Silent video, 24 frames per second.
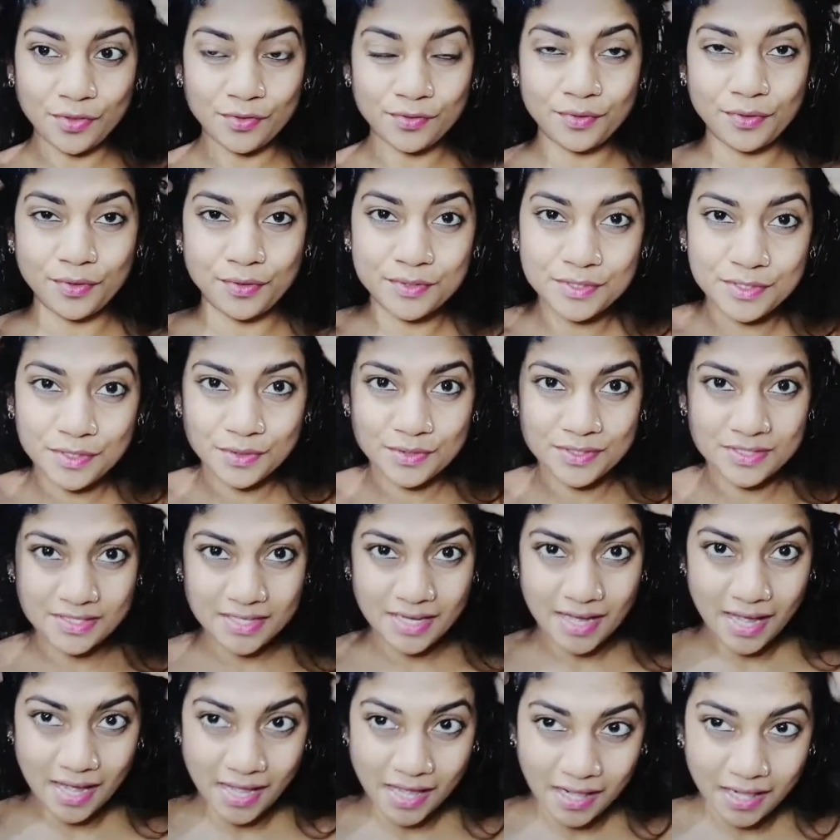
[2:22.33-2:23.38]
throughout your
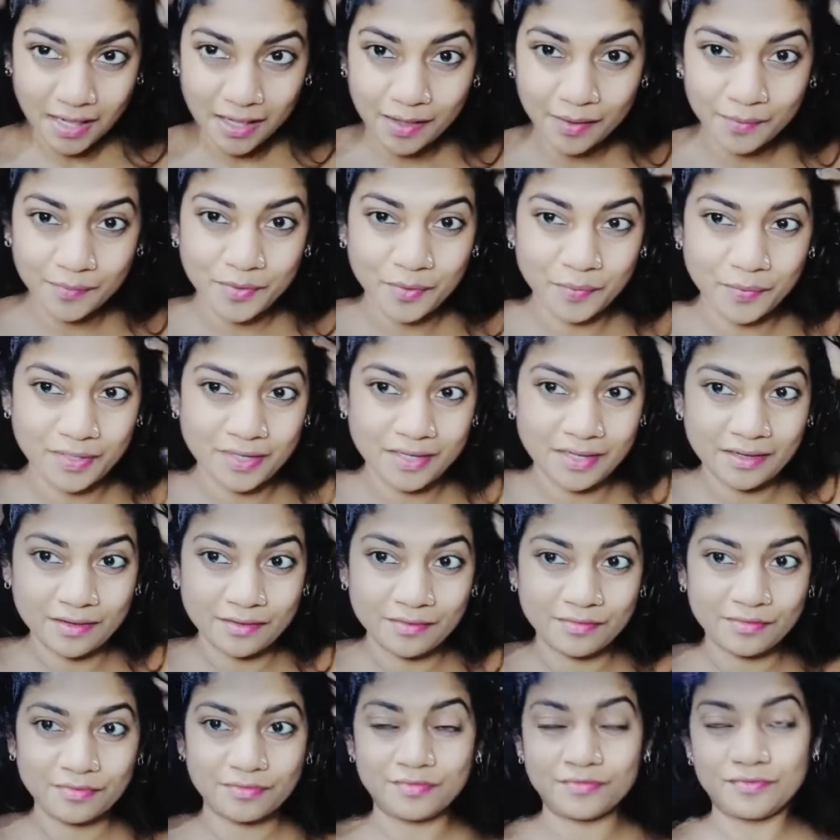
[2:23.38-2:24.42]
scalp, you want to
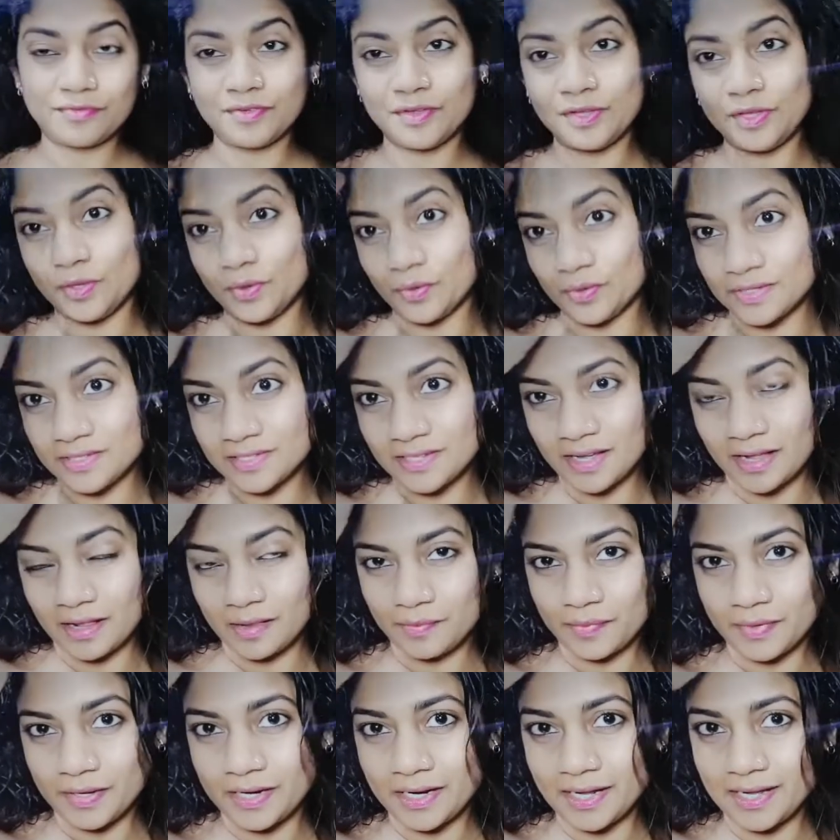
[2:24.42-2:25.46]
give your
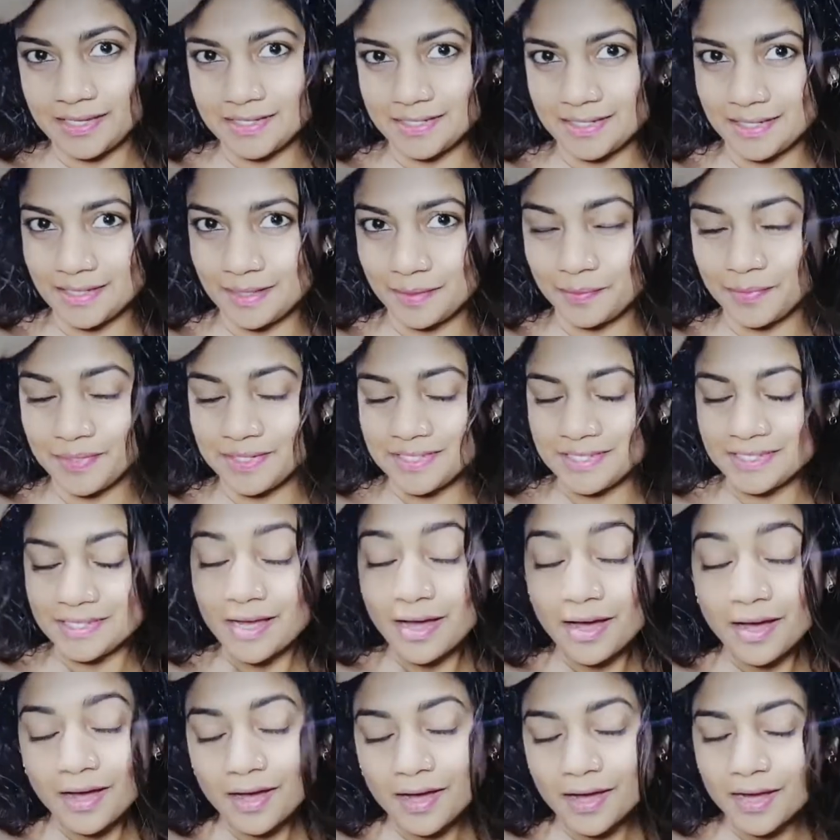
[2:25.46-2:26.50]
scalp a nice little
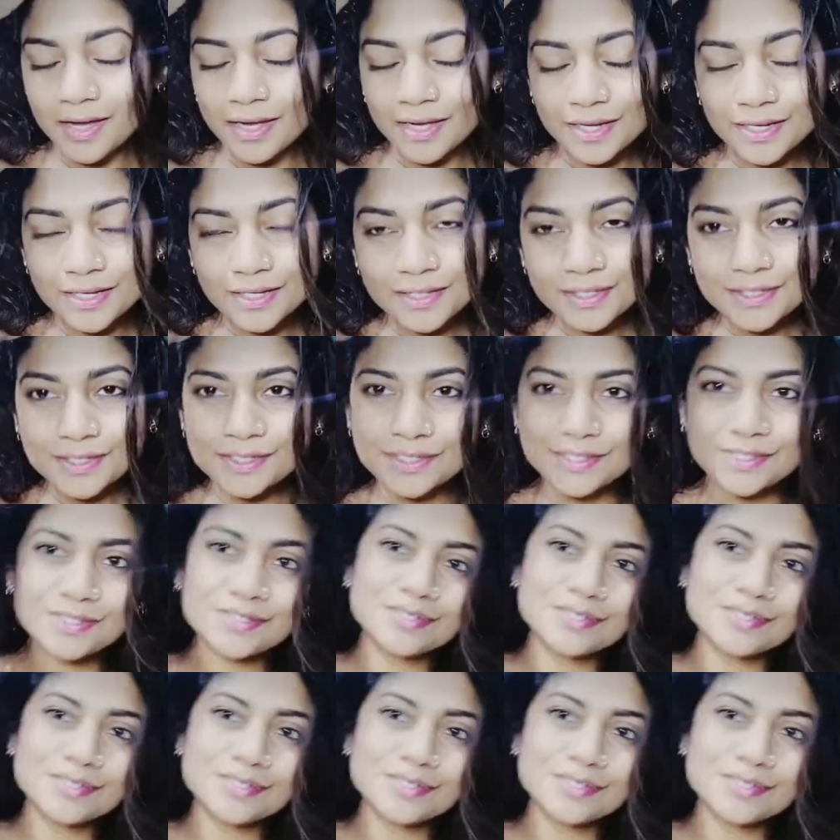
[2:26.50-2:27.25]
massage.